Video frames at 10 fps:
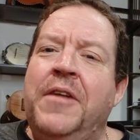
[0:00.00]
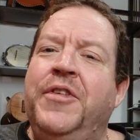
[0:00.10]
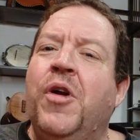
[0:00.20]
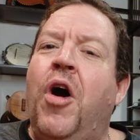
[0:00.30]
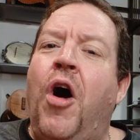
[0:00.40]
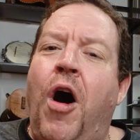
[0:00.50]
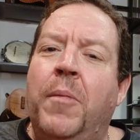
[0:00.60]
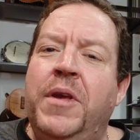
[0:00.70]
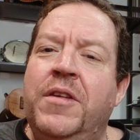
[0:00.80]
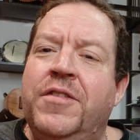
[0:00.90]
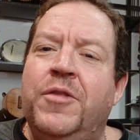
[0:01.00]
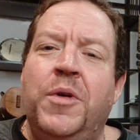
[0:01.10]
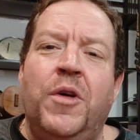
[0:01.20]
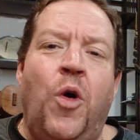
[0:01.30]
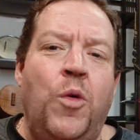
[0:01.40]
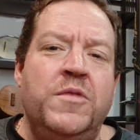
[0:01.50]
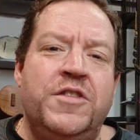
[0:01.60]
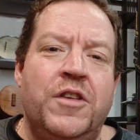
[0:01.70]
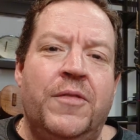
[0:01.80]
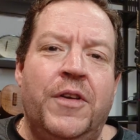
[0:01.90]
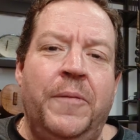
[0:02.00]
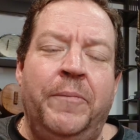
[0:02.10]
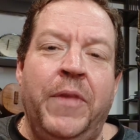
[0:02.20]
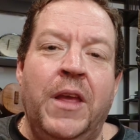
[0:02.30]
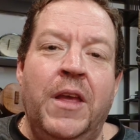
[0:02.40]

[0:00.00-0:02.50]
If you're a hobbyist with a home server,